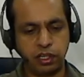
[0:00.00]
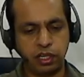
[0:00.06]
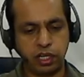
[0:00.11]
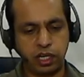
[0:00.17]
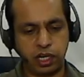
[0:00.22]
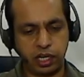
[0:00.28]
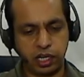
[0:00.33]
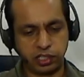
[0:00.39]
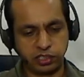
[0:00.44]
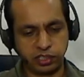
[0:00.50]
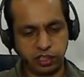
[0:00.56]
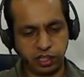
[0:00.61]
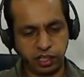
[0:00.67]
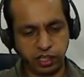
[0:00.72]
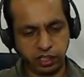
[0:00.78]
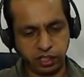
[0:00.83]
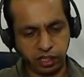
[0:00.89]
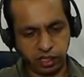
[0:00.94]
and as the
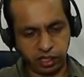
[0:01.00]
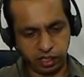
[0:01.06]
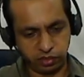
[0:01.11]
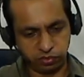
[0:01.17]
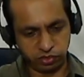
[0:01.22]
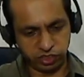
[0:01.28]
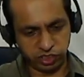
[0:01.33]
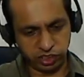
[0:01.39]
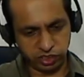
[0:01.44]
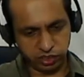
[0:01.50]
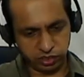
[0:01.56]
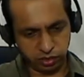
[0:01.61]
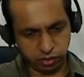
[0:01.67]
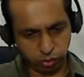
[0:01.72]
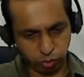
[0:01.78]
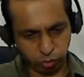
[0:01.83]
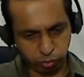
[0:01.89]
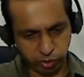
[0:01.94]
drain current, which is
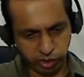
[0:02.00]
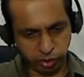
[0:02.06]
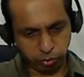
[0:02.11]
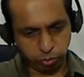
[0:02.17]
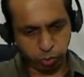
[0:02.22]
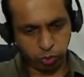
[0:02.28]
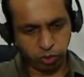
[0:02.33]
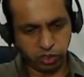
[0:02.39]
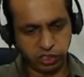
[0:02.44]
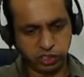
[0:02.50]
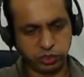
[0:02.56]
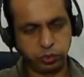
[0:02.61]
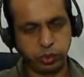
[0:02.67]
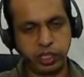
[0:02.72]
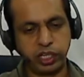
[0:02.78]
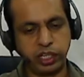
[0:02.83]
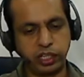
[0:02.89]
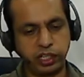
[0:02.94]
being pulled this
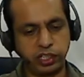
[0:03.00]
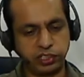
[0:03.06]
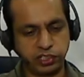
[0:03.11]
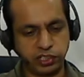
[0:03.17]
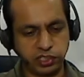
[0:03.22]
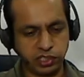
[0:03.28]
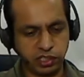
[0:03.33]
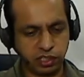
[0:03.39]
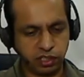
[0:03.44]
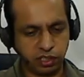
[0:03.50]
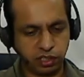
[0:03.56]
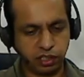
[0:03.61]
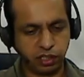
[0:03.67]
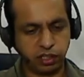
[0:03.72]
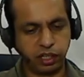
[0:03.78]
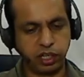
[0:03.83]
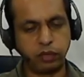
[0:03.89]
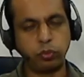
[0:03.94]
way, increases, the
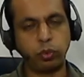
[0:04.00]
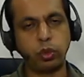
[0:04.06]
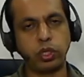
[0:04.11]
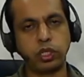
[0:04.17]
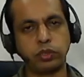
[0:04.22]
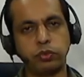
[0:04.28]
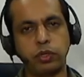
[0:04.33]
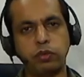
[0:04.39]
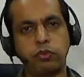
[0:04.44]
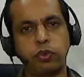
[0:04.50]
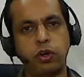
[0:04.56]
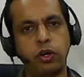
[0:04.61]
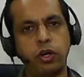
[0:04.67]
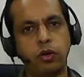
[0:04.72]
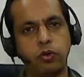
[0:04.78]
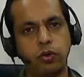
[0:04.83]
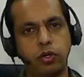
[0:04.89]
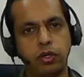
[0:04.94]
drain voltage will fall
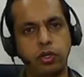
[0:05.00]
down.